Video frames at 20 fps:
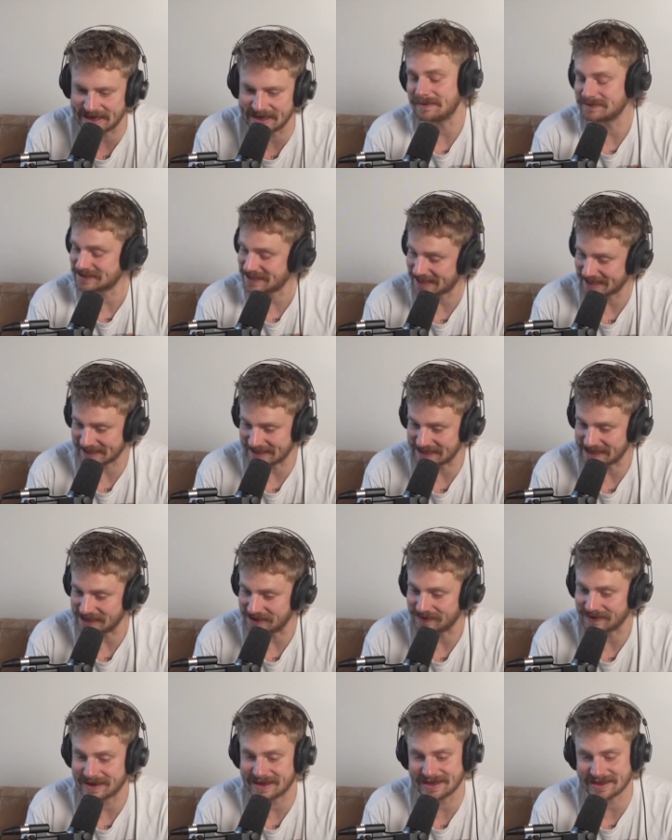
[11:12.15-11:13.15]
I'm telling
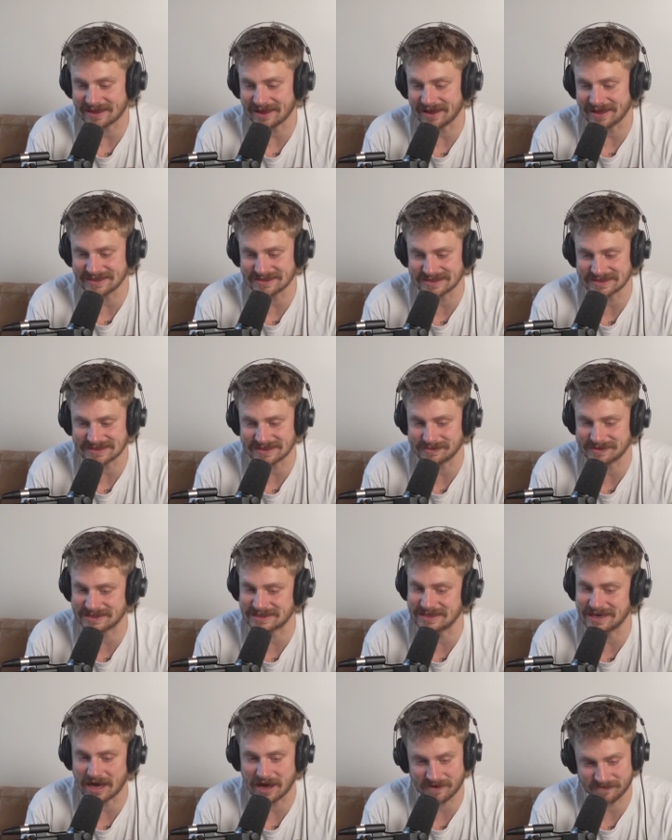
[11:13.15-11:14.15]
you, Catholicism is
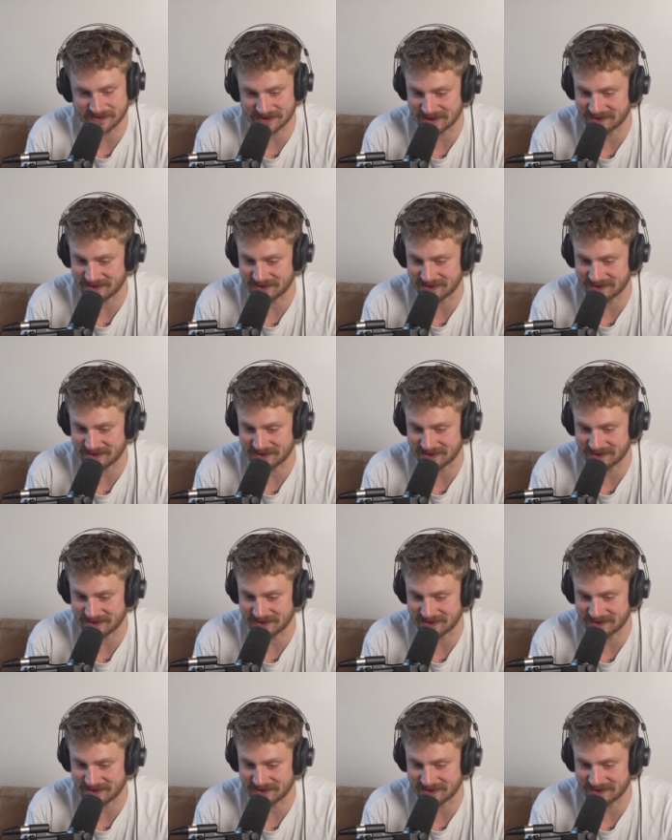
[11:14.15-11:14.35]
not for